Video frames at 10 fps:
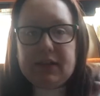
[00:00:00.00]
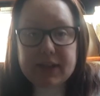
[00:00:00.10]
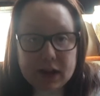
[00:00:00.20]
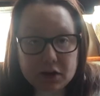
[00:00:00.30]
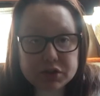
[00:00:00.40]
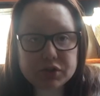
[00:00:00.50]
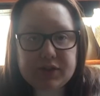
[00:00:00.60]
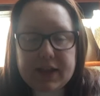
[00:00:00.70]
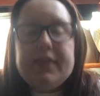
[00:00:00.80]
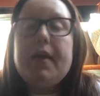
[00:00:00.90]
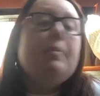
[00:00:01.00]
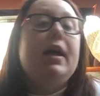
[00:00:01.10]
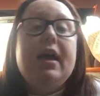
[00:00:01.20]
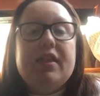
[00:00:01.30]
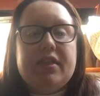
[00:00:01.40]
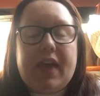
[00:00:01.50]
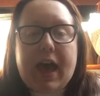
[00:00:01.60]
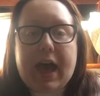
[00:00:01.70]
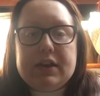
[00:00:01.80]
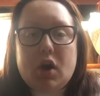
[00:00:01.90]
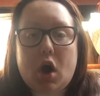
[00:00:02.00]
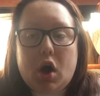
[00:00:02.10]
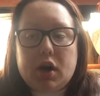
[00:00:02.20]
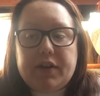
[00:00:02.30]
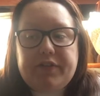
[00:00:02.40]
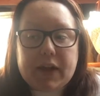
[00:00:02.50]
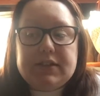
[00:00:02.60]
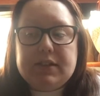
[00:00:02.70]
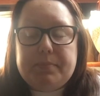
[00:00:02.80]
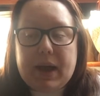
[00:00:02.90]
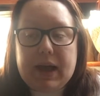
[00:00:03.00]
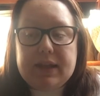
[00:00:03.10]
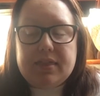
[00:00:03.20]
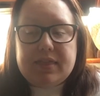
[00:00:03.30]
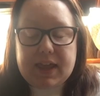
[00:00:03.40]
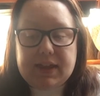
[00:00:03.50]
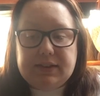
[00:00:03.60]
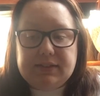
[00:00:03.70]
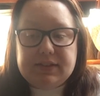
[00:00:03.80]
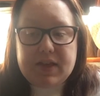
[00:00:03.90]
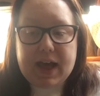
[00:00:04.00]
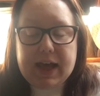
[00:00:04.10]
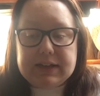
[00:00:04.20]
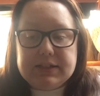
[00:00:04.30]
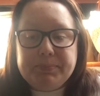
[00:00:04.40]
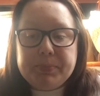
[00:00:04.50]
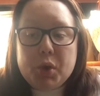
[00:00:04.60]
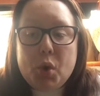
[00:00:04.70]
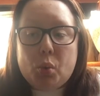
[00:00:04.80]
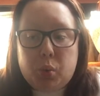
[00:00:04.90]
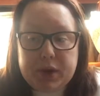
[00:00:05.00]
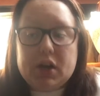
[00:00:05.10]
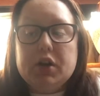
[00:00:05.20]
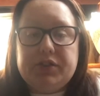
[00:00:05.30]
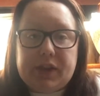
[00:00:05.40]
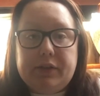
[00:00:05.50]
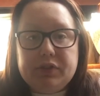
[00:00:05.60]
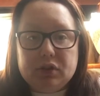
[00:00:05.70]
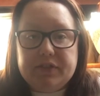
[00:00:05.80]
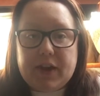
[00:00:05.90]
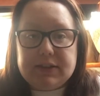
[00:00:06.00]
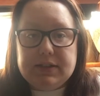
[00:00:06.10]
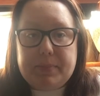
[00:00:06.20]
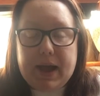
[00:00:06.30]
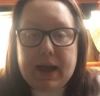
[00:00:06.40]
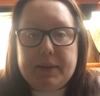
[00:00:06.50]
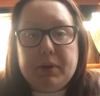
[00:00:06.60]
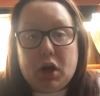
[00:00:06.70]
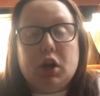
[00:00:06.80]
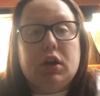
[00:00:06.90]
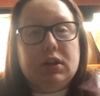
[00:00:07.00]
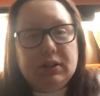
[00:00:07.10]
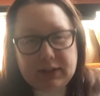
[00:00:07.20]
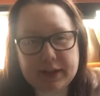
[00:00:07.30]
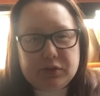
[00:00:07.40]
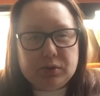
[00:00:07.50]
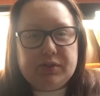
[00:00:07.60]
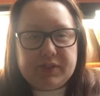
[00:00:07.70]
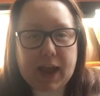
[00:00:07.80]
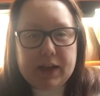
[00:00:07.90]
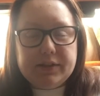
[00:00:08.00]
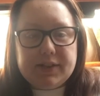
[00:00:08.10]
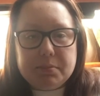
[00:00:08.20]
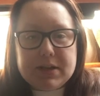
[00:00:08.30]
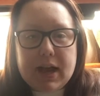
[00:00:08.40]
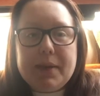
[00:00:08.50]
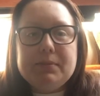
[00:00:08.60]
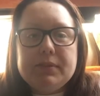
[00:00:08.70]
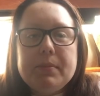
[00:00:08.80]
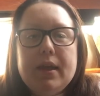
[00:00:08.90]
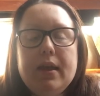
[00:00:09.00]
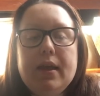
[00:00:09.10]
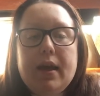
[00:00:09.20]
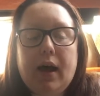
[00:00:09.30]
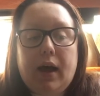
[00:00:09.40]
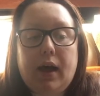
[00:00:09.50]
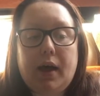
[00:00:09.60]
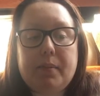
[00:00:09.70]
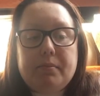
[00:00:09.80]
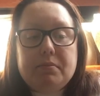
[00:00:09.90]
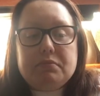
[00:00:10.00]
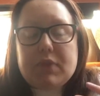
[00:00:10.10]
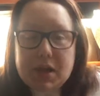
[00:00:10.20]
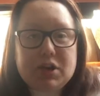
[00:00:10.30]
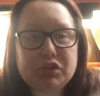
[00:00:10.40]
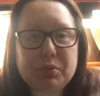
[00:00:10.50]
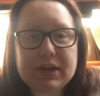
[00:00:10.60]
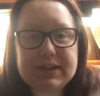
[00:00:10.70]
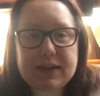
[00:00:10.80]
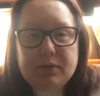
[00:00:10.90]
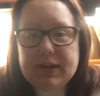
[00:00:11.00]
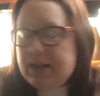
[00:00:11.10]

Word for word: ill characters in them that are affected by things that we ourselves are affected by but on a lesser scale sometimes. Um, and I just want to dive right